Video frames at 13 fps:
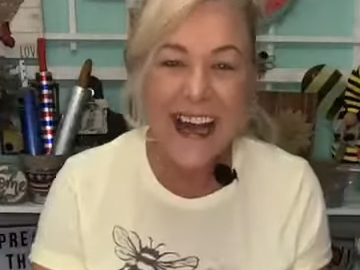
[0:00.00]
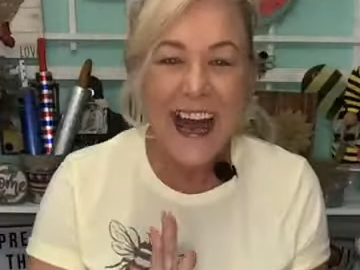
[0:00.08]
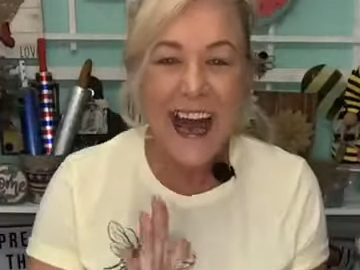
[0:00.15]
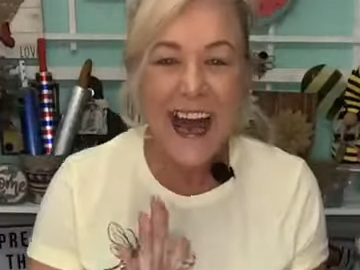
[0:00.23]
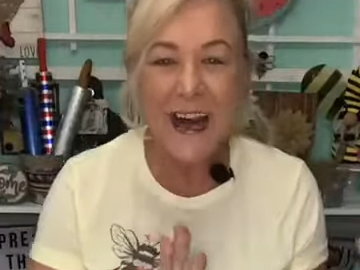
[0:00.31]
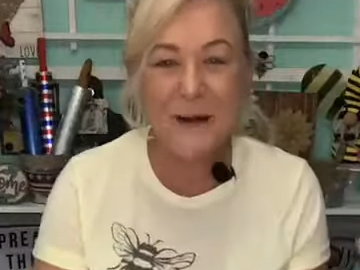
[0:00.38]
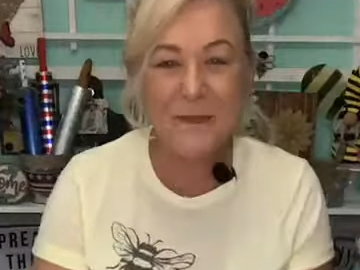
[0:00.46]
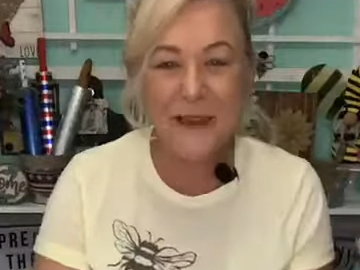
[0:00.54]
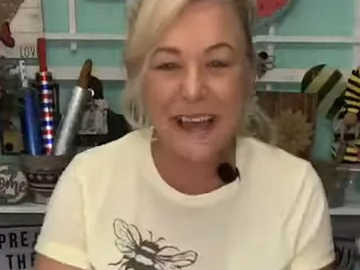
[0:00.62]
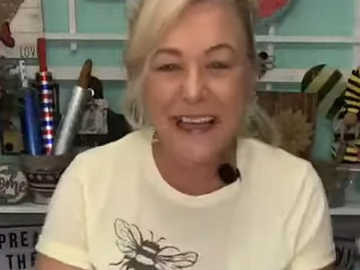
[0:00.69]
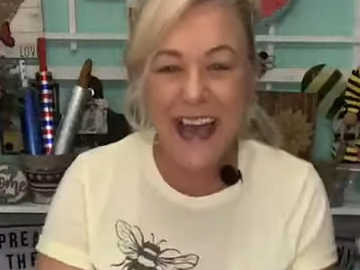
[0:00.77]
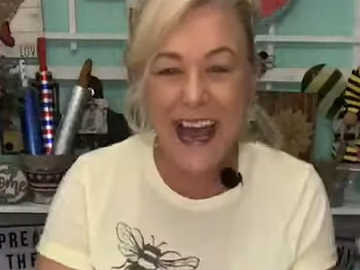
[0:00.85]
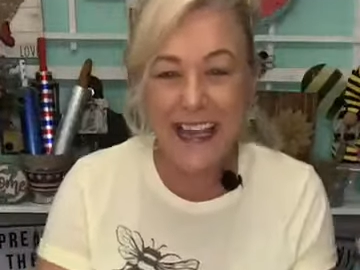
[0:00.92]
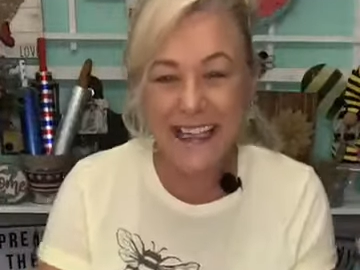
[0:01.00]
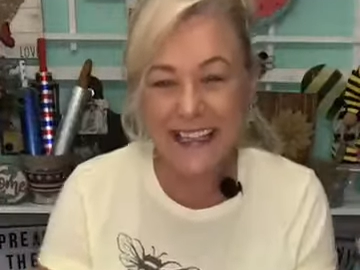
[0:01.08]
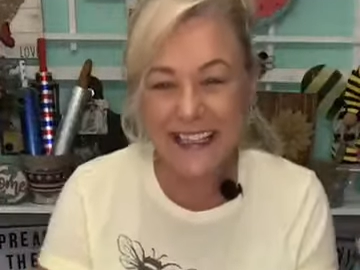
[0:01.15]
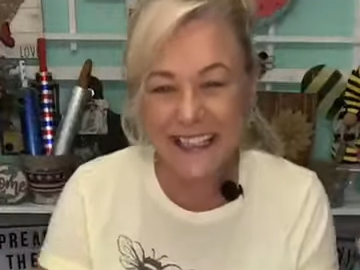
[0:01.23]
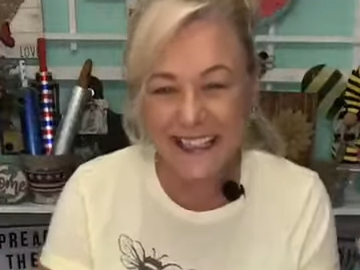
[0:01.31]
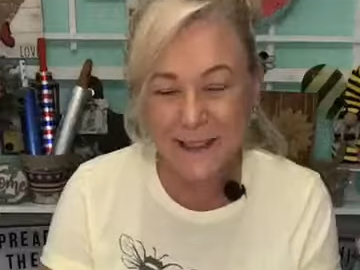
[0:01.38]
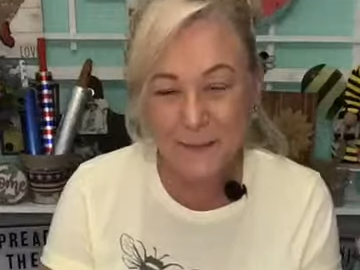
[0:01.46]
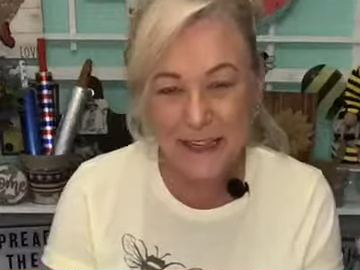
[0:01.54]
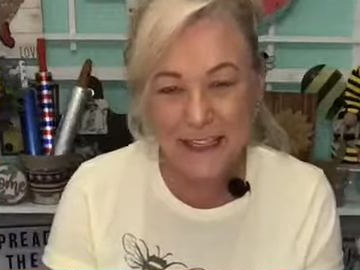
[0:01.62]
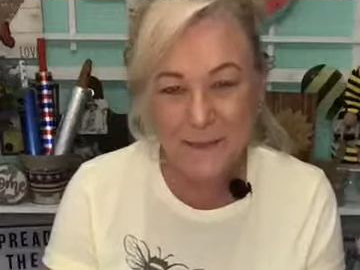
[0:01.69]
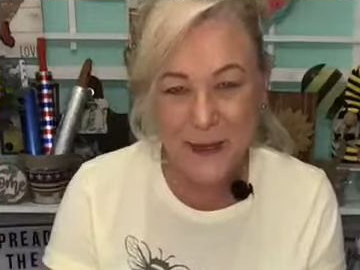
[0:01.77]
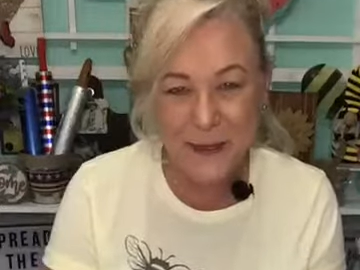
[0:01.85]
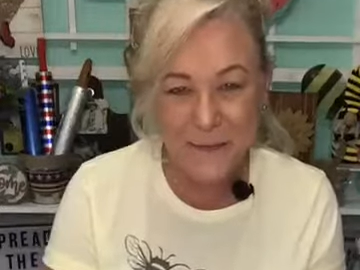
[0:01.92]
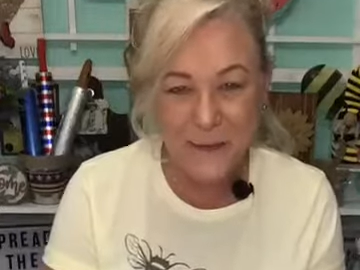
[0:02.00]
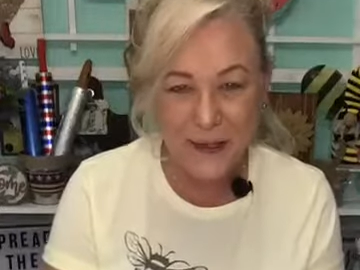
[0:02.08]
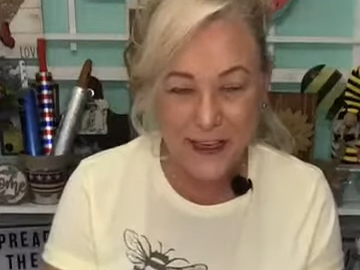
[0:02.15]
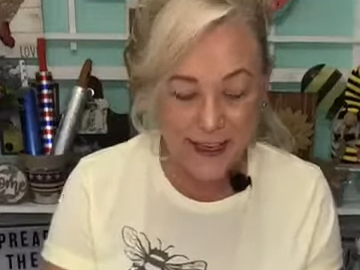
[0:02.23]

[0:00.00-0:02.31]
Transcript: um, again, this is Be Inspired Market.